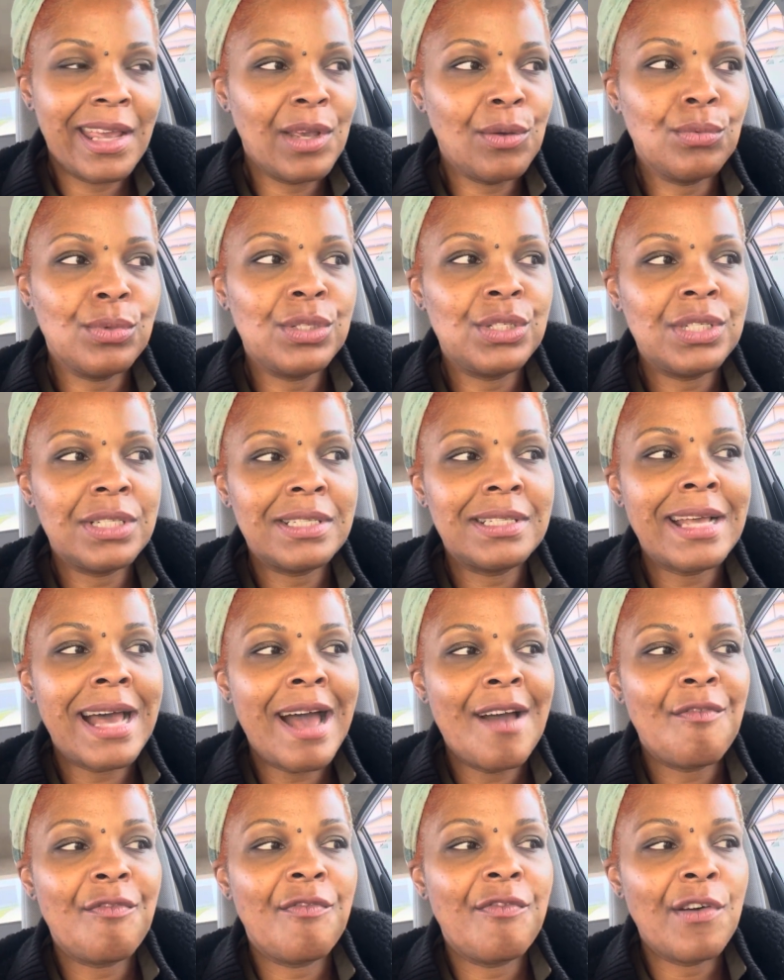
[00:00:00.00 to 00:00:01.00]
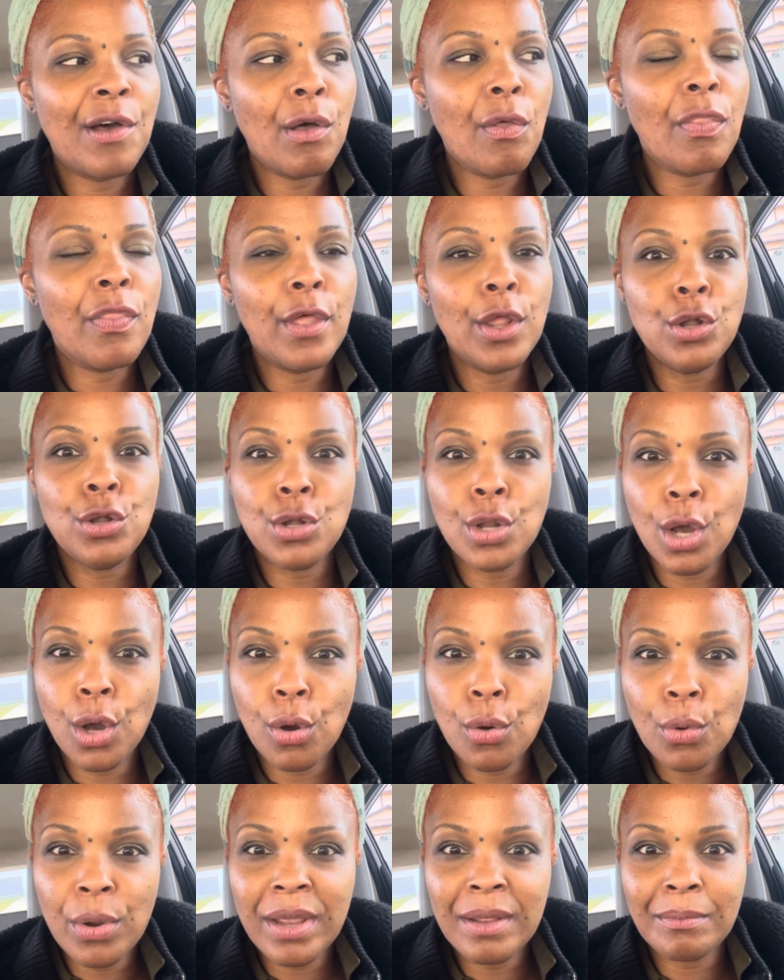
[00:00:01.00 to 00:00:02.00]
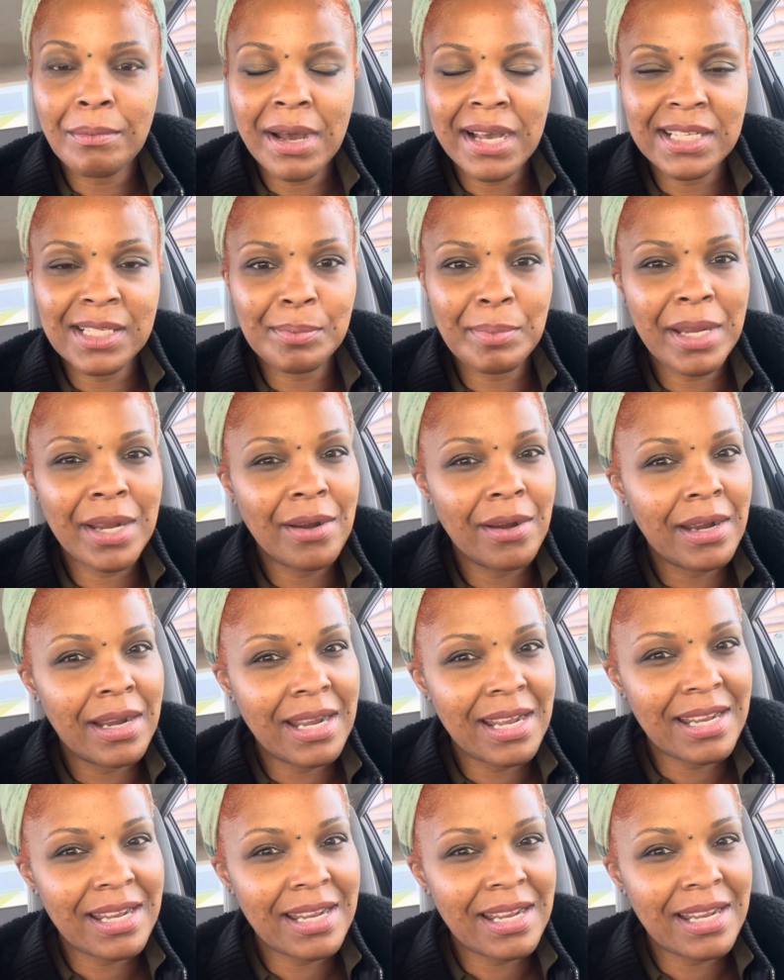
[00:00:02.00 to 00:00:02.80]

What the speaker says: It was just I felt the no in my spirit.